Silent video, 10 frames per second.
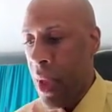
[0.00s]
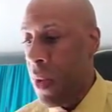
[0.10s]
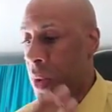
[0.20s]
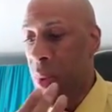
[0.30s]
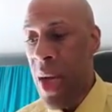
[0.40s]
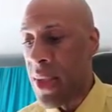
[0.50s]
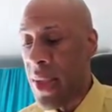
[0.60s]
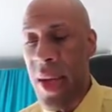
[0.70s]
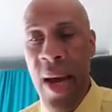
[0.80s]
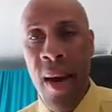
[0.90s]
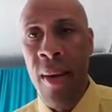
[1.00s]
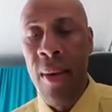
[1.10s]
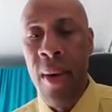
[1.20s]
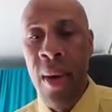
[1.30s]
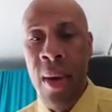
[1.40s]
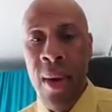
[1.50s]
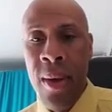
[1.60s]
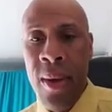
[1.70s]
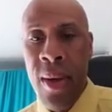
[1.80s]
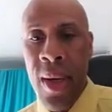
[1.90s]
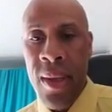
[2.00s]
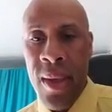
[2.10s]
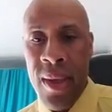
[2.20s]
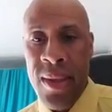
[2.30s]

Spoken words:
who's watching now, I think I